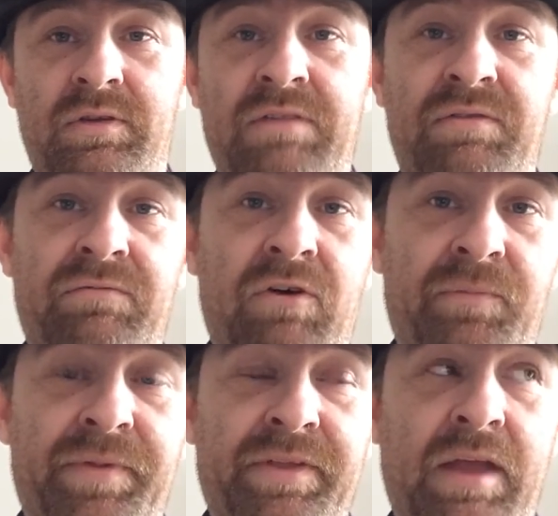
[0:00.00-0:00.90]
Given
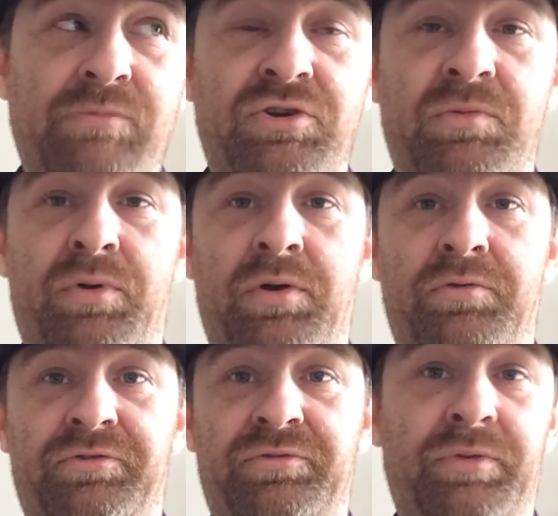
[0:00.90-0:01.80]
involvement in the Game Journal
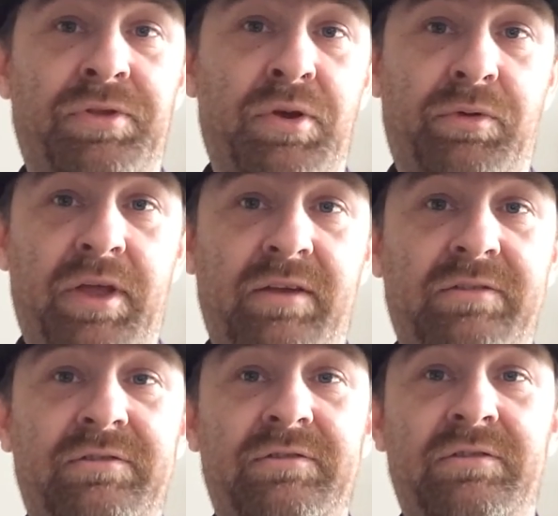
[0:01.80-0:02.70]
Pros with no
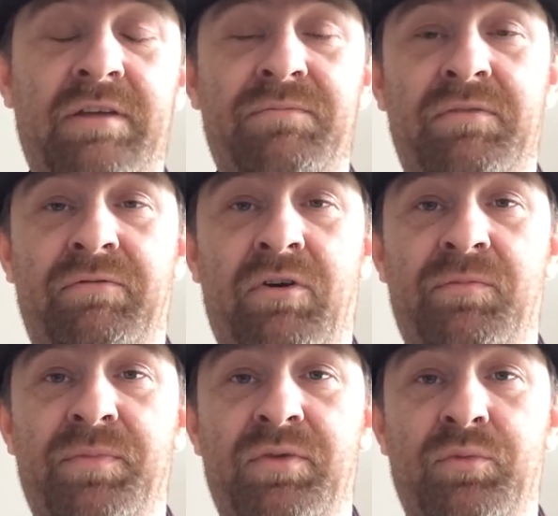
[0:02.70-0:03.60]
leaks, given
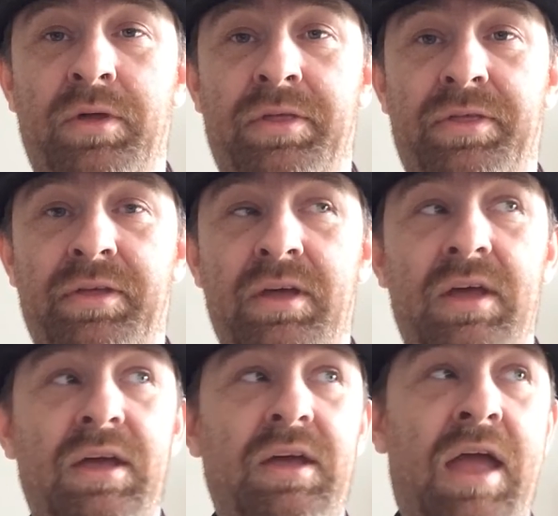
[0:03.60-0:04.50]
involvement with
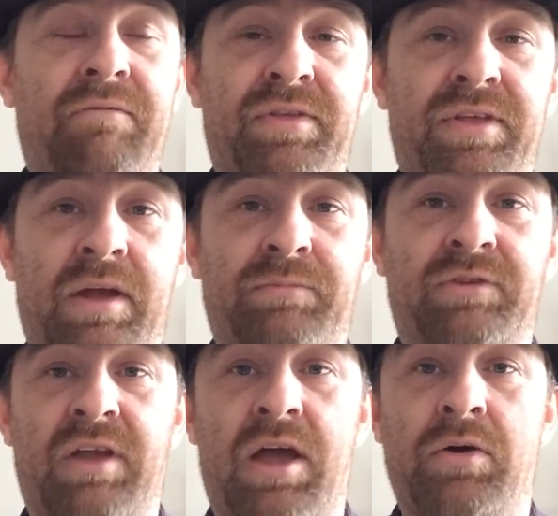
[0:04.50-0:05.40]
everything up
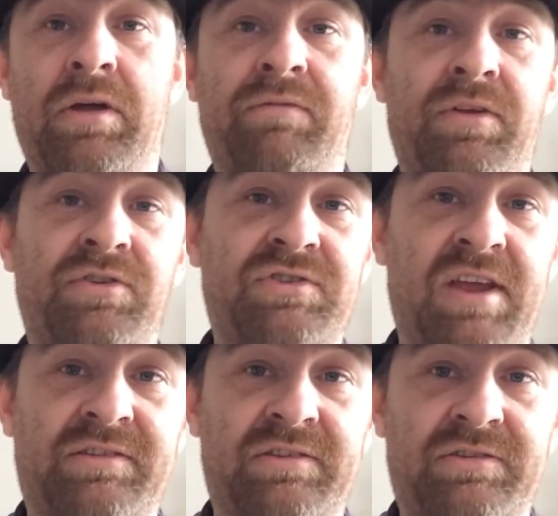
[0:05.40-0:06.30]
to now, given their
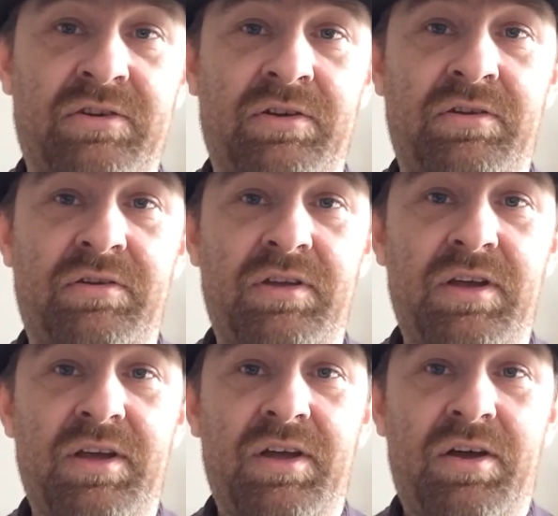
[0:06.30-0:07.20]
stances on
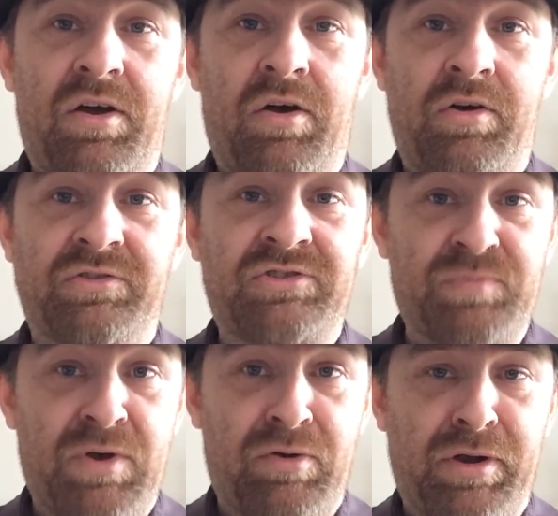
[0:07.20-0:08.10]

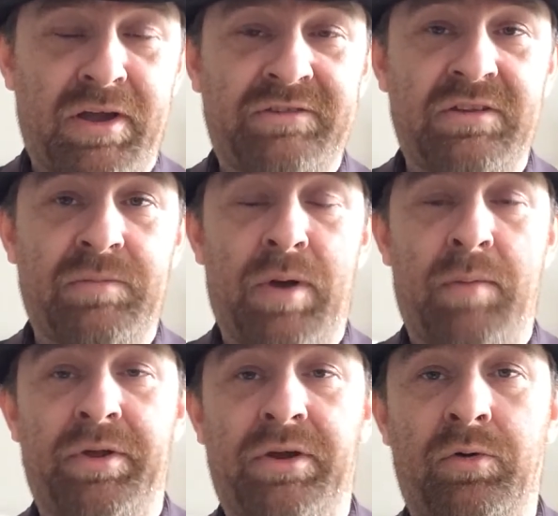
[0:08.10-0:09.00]
smearing us in the
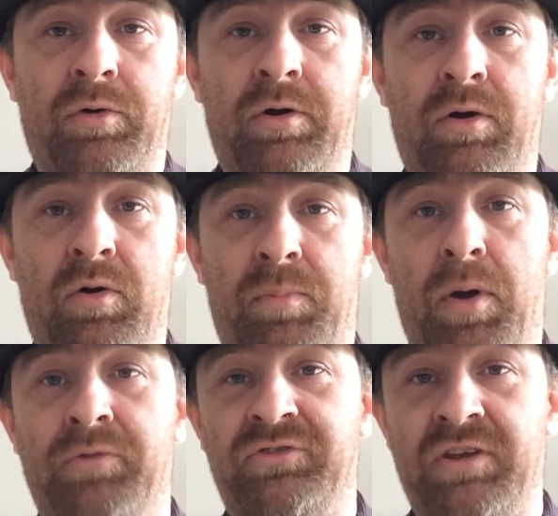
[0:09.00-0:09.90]
public or
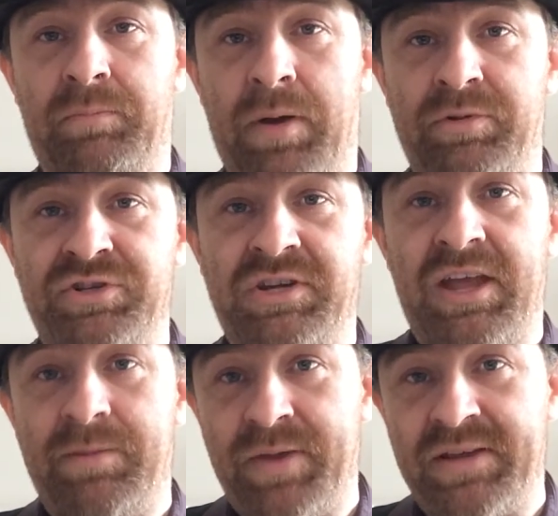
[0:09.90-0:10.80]
posting and publishing
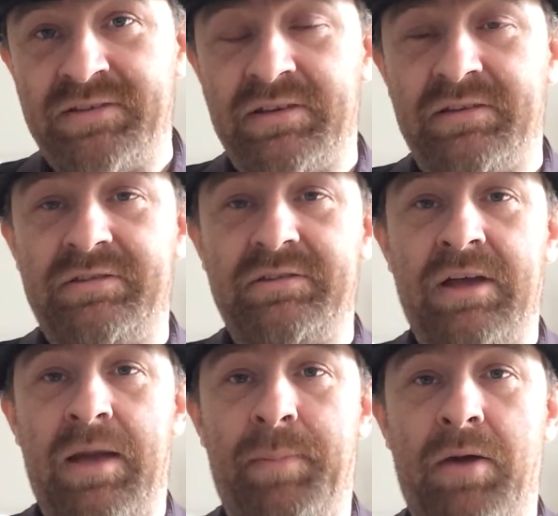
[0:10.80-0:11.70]
hit pieces
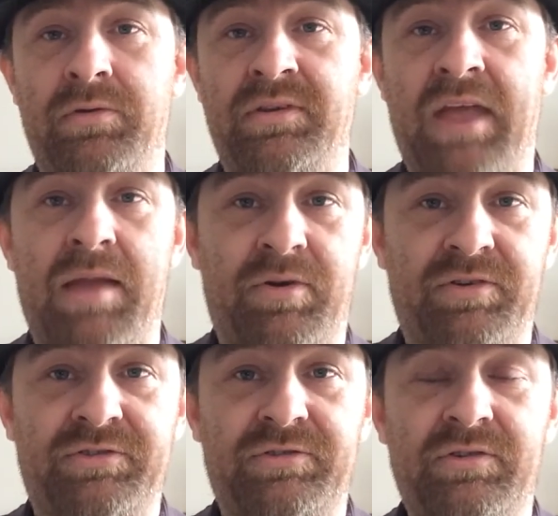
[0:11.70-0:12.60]
about
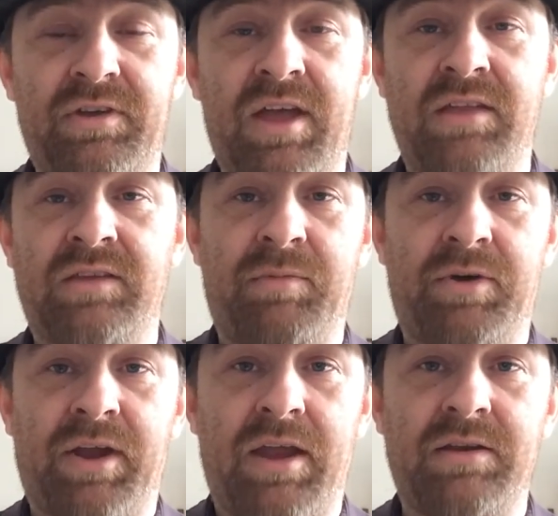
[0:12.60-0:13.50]
gamers and
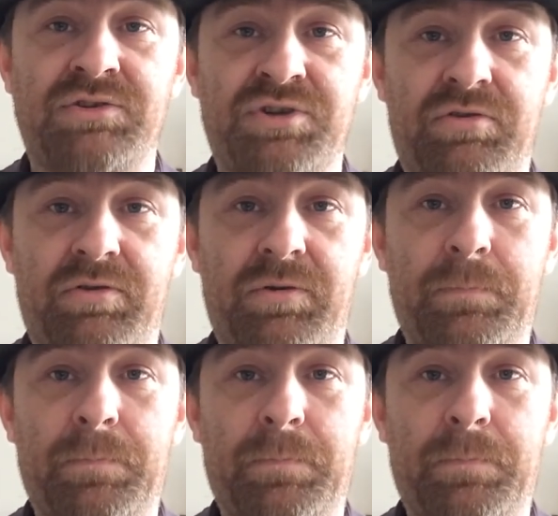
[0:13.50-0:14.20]
Gamergate in general.